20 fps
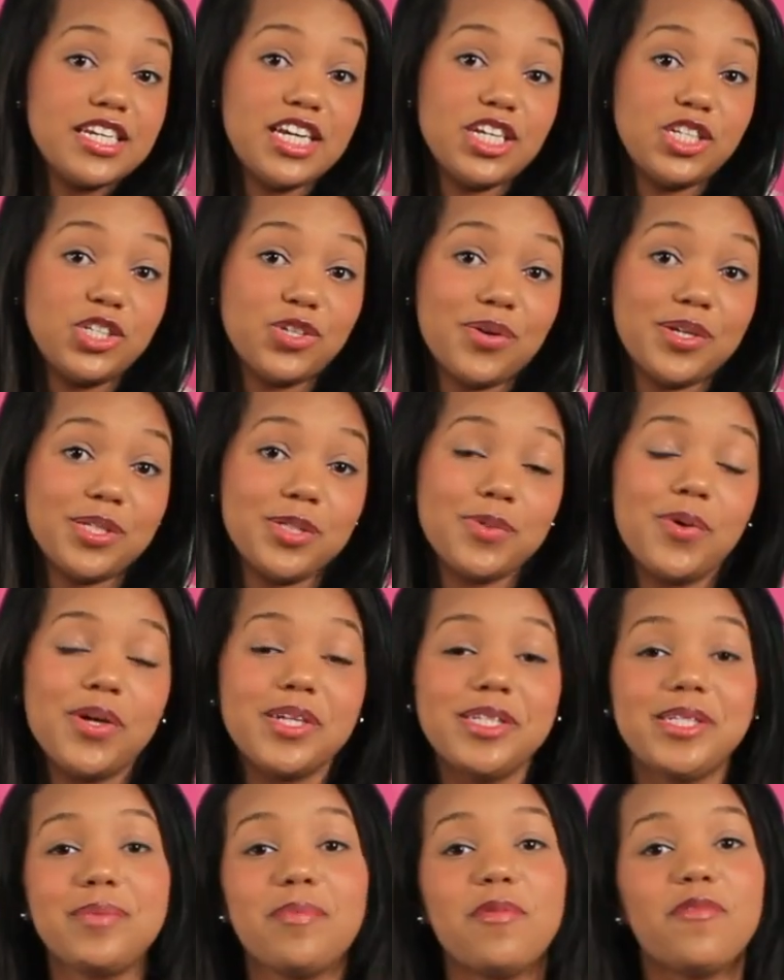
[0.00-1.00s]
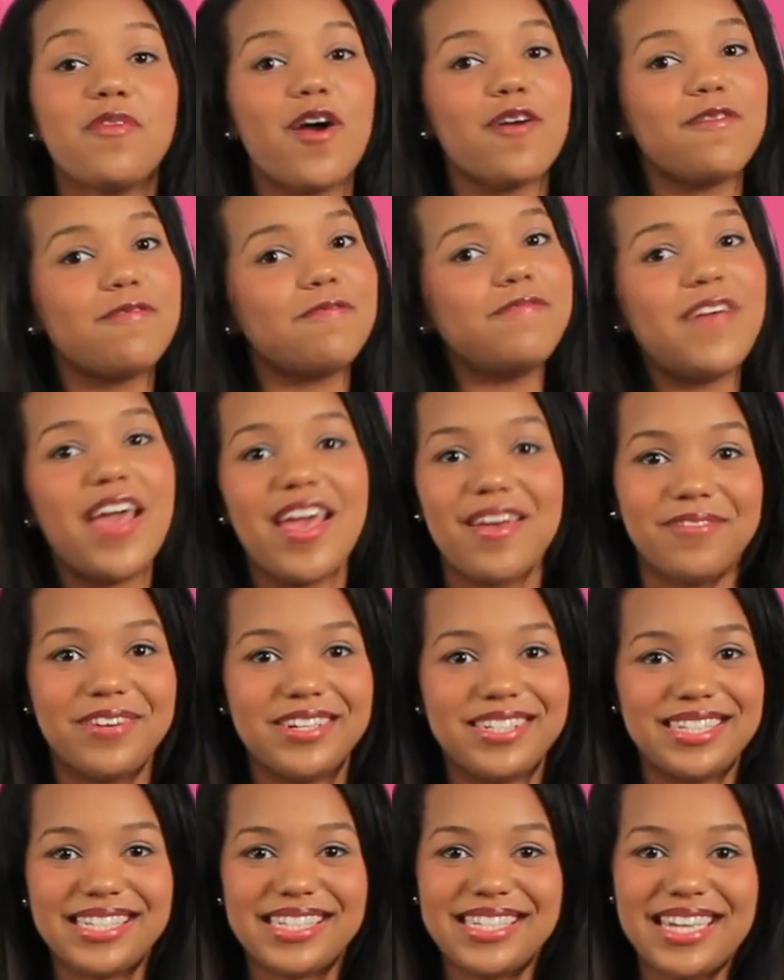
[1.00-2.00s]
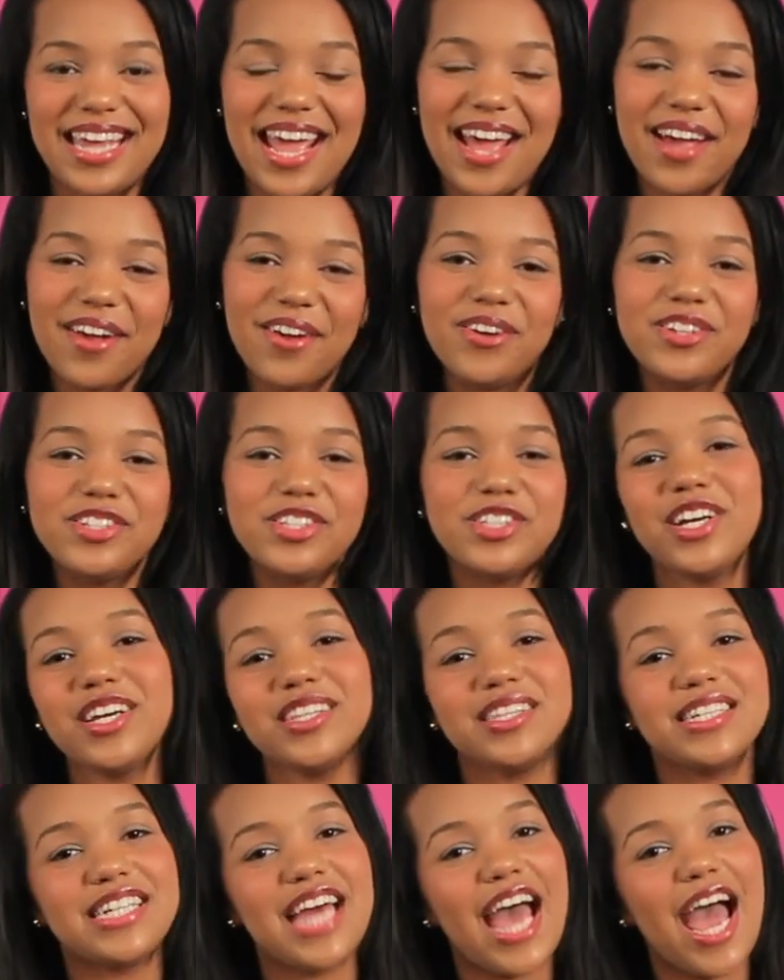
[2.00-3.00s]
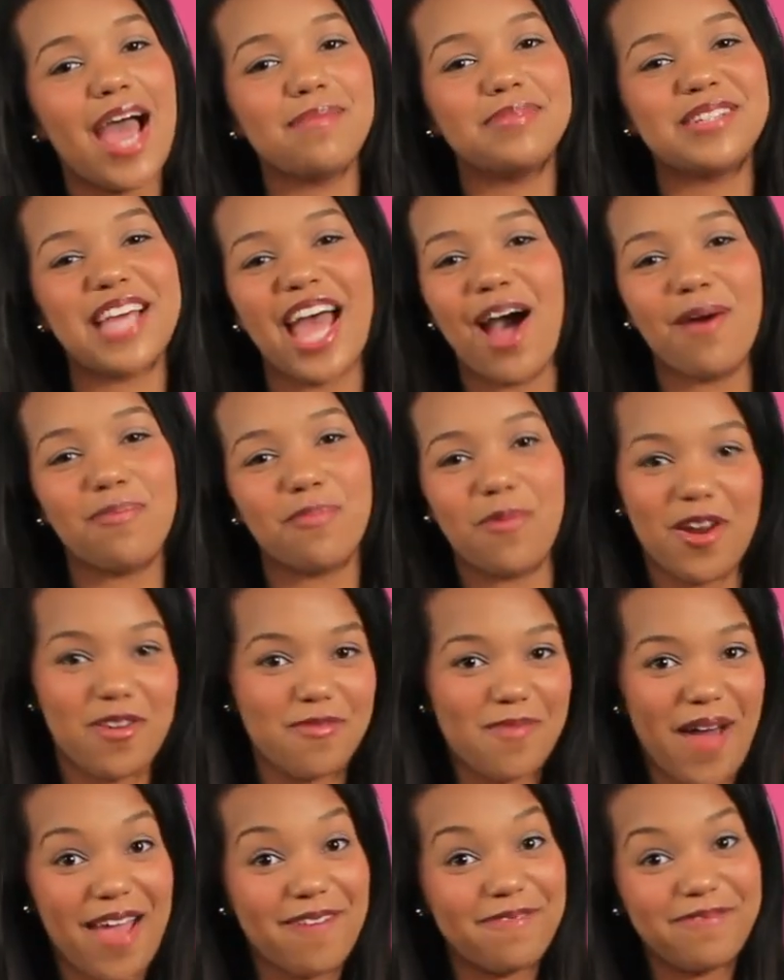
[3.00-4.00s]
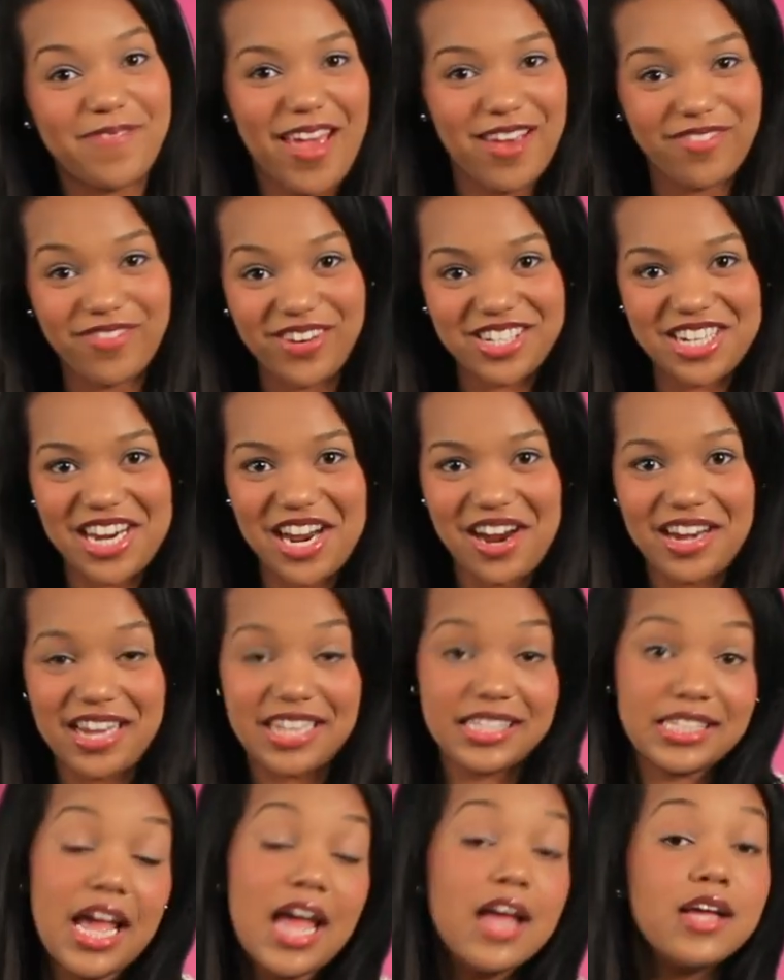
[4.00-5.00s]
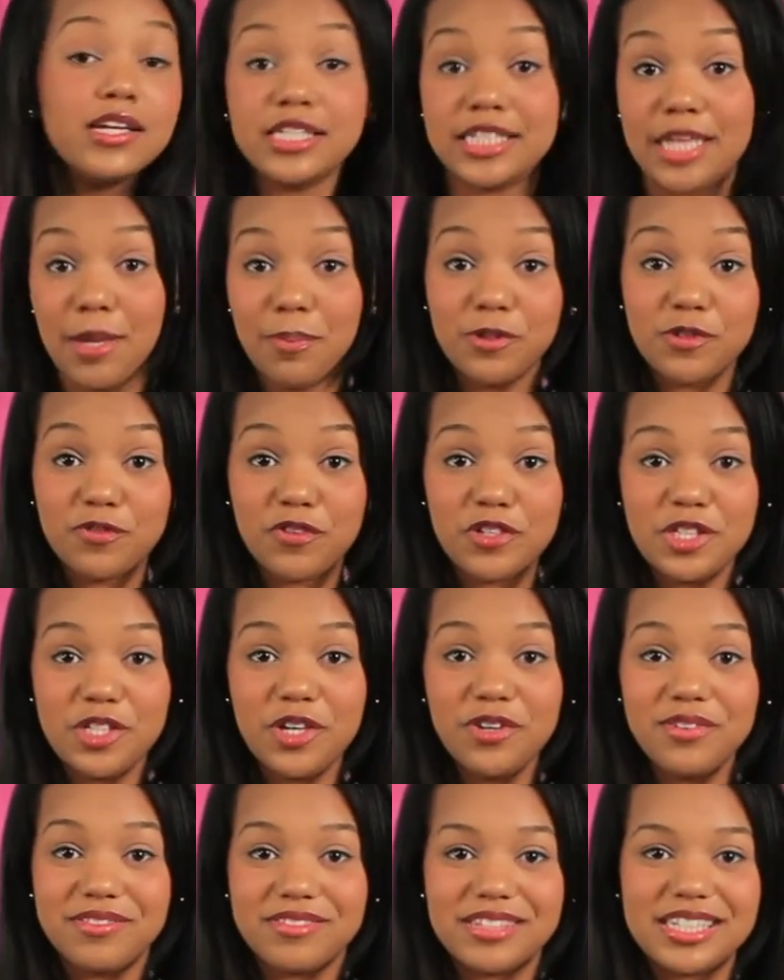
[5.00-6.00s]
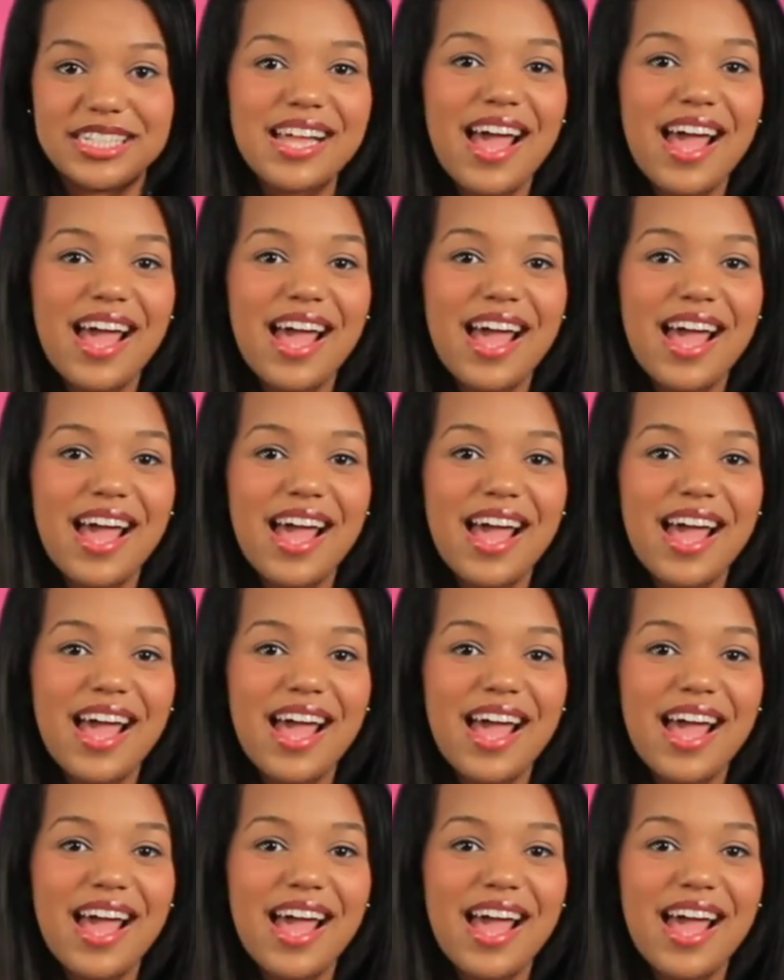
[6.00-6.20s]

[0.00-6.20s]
the Teen Choice Awards, some of our favorite Disney It Girls took the time to help one of my favorite charities, Staples for Students.